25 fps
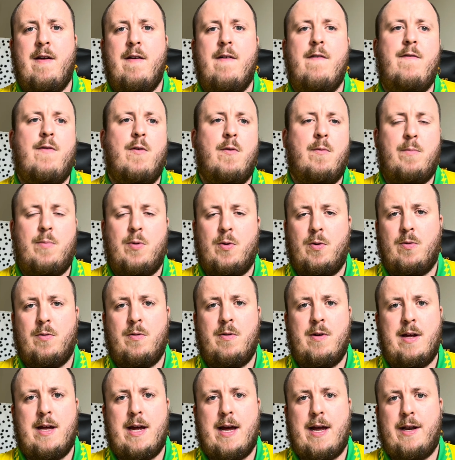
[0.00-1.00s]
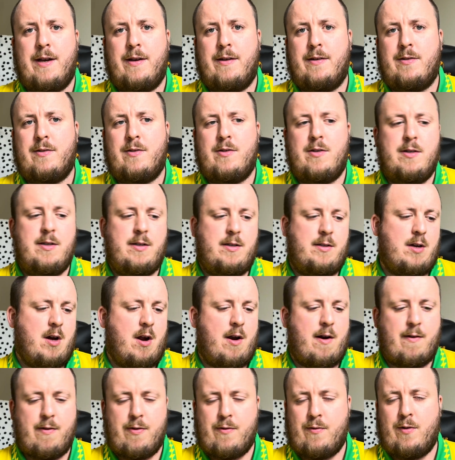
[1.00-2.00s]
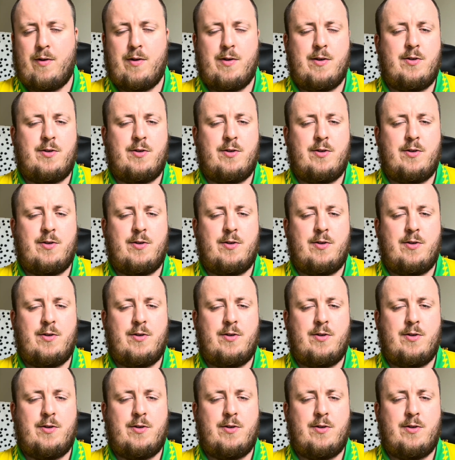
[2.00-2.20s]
football and kind of through